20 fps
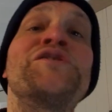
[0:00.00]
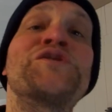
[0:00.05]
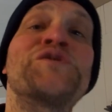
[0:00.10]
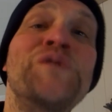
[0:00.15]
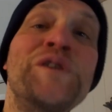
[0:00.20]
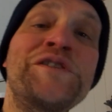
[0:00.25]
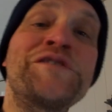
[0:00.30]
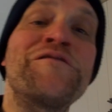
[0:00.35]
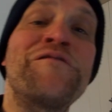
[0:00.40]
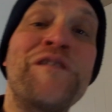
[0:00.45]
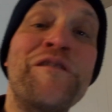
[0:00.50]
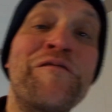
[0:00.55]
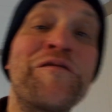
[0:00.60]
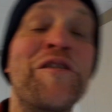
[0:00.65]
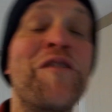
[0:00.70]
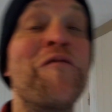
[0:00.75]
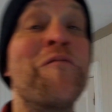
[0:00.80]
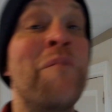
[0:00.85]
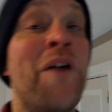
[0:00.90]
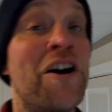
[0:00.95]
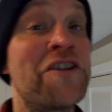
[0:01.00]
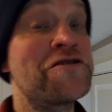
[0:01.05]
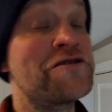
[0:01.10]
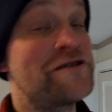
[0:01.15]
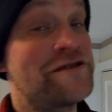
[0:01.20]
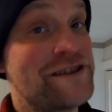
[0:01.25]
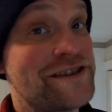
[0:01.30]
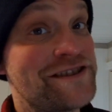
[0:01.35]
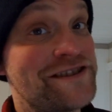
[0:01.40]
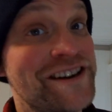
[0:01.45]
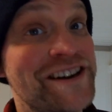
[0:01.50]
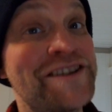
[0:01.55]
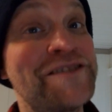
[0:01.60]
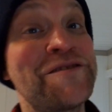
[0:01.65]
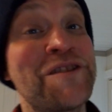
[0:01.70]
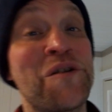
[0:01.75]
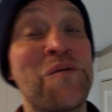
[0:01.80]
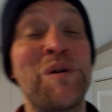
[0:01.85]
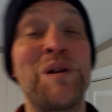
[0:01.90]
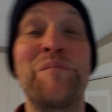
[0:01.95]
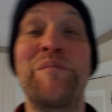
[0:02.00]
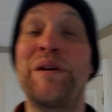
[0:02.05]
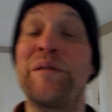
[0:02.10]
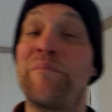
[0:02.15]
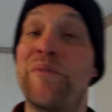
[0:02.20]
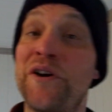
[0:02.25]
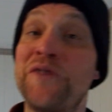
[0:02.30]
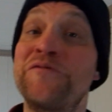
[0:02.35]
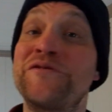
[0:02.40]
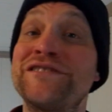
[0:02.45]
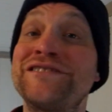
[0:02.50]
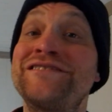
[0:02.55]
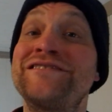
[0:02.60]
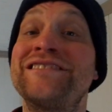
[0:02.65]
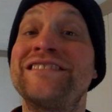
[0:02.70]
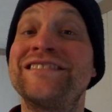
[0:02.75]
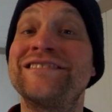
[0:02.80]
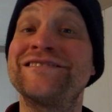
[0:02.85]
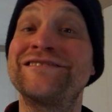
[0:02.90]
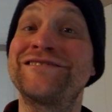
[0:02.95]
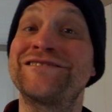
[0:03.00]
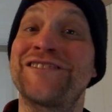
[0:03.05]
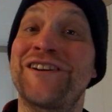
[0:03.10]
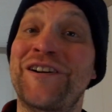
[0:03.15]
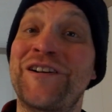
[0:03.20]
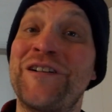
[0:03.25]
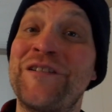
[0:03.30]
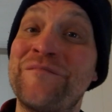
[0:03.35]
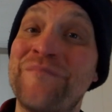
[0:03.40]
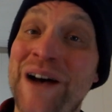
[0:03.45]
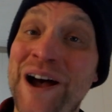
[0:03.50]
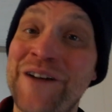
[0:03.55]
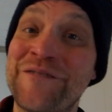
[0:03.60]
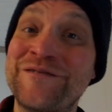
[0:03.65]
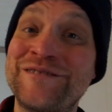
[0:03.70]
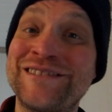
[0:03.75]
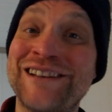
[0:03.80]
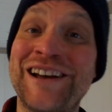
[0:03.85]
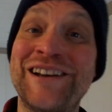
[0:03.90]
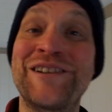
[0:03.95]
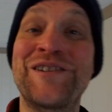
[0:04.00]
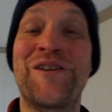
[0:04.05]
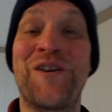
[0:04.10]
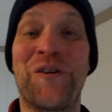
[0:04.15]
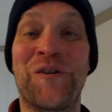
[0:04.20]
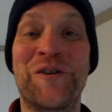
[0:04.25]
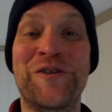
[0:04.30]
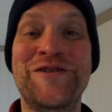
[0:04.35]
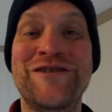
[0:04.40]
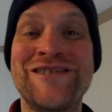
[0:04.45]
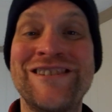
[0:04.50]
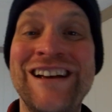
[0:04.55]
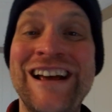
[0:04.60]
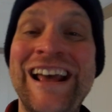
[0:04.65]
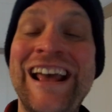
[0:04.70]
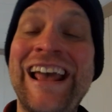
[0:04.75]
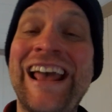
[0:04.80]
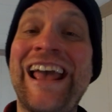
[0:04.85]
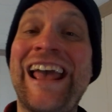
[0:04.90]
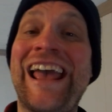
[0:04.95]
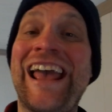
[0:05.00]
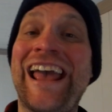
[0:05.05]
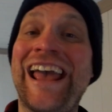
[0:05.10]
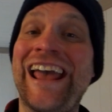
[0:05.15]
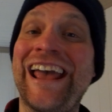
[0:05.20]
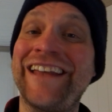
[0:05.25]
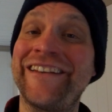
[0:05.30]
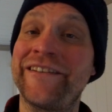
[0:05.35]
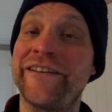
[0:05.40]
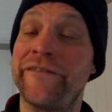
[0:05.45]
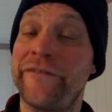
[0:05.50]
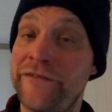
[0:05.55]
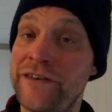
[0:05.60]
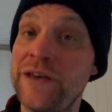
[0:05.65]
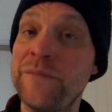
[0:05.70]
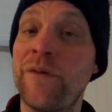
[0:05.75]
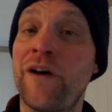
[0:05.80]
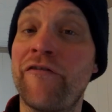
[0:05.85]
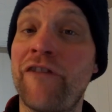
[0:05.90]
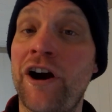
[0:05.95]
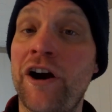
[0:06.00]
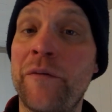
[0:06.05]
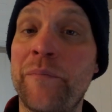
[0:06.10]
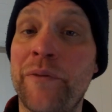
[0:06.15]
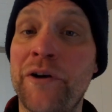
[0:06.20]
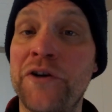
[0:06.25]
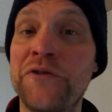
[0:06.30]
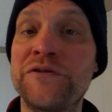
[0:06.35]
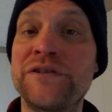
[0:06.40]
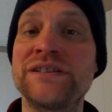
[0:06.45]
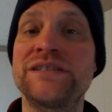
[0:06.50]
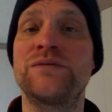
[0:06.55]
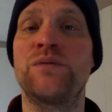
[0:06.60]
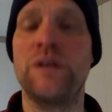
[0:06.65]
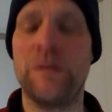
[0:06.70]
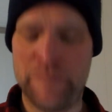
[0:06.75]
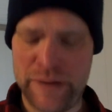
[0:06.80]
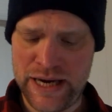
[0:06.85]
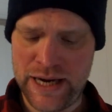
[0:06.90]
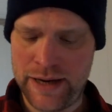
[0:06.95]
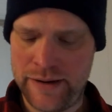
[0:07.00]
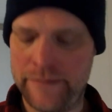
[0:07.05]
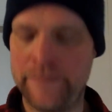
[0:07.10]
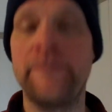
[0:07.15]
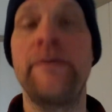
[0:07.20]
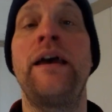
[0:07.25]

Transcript: 25th of March this year, there will be a protest in Stockholm outside court. And the theme of our protest will be